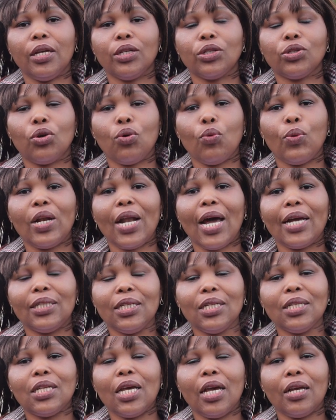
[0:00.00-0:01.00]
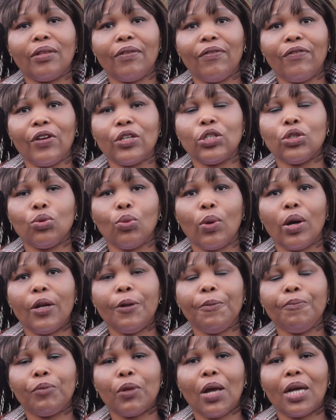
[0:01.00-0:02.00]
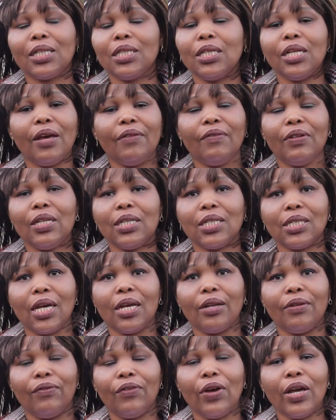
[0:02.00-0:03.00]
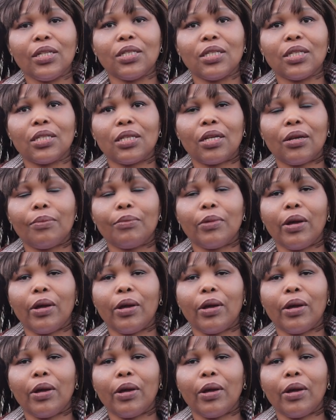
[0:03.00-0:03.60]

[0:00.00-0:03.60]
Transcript: So when I did take the first one, I didn't have any side effects.